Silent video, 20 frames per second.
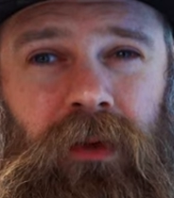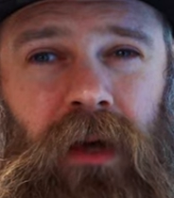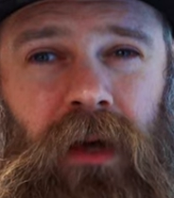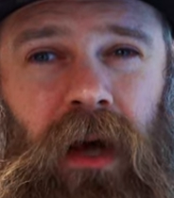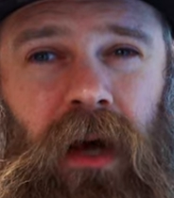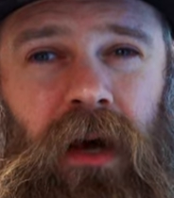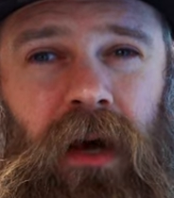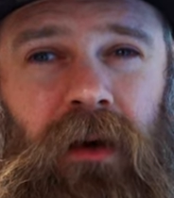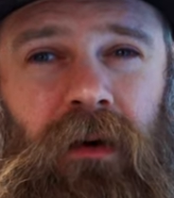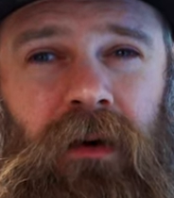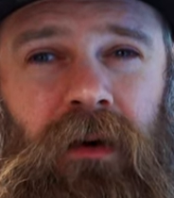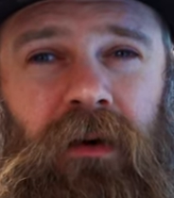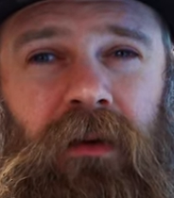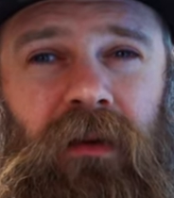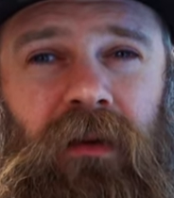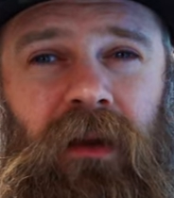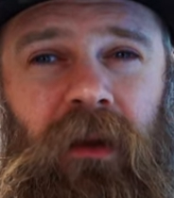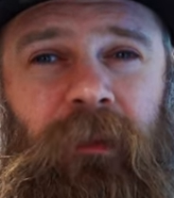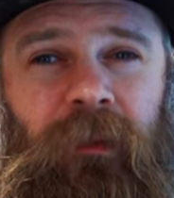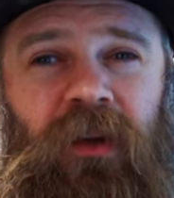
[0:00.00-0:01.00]

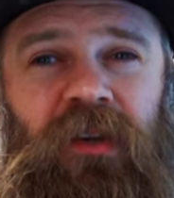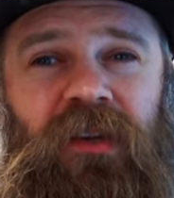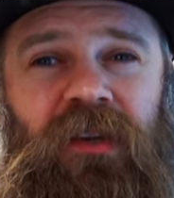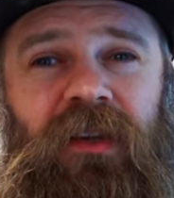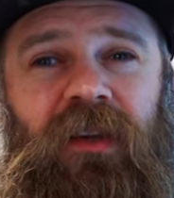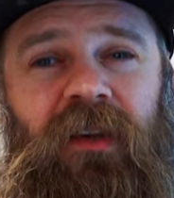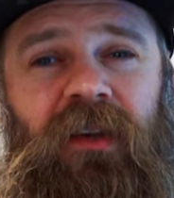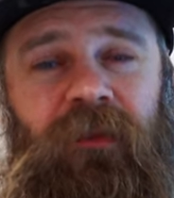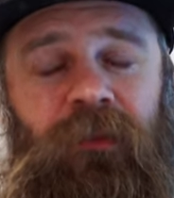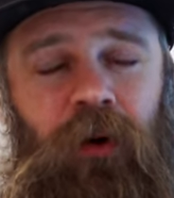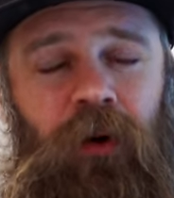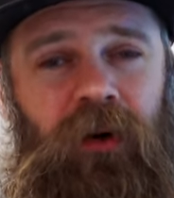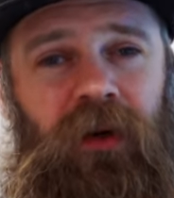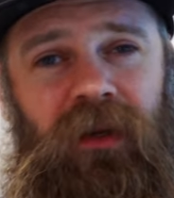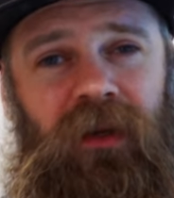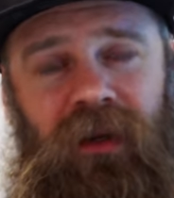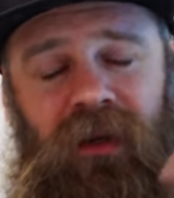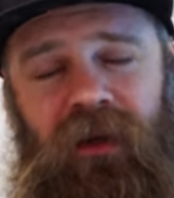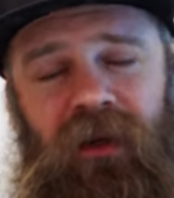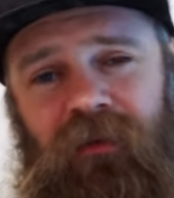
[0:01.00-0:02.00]
I mentioned this
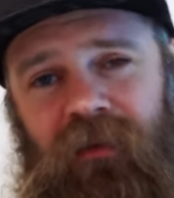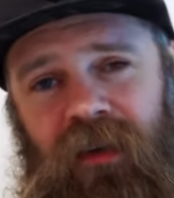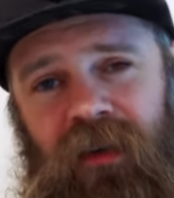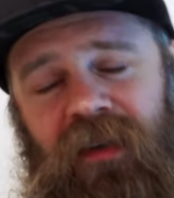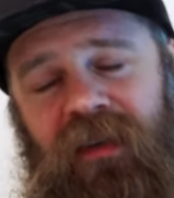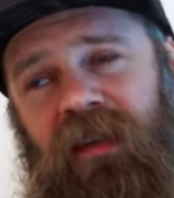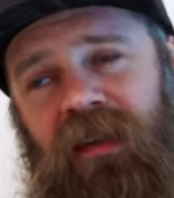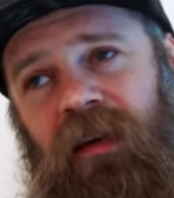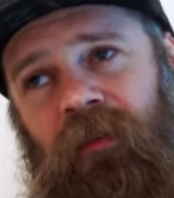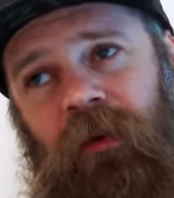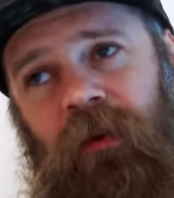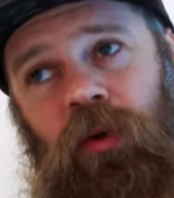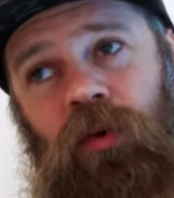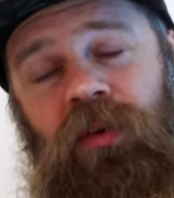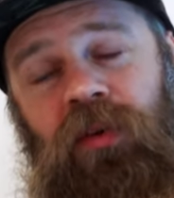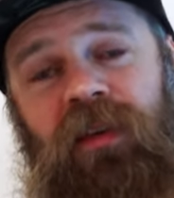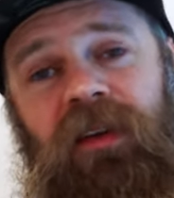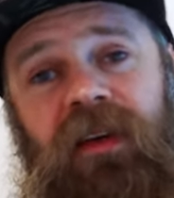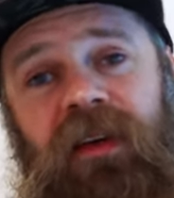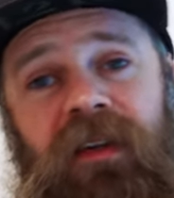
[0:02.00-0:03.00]
morning that I'd finished it, I've been
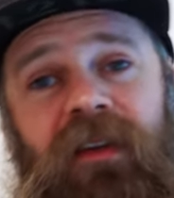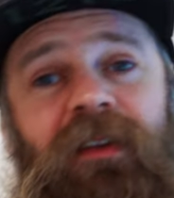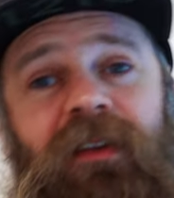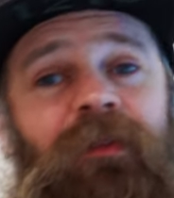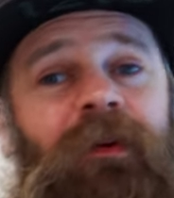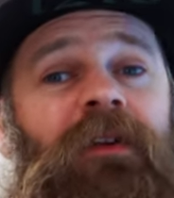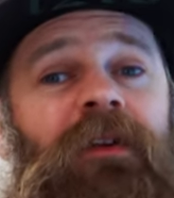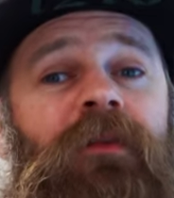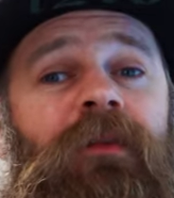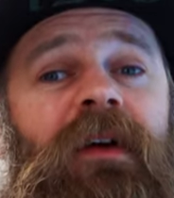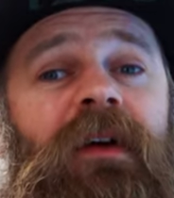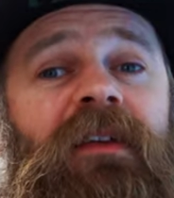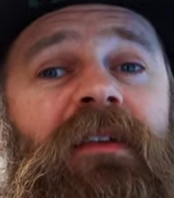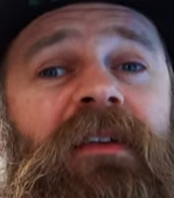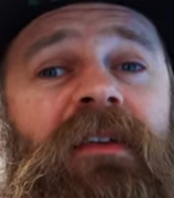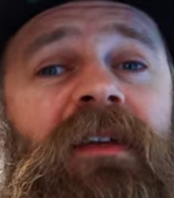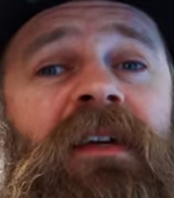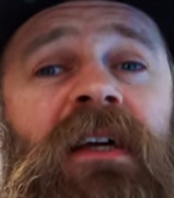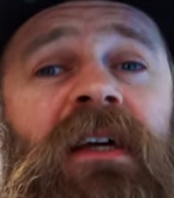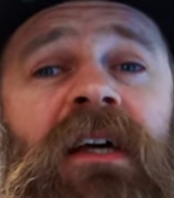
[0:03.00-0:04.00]
using it, and it smells amazing.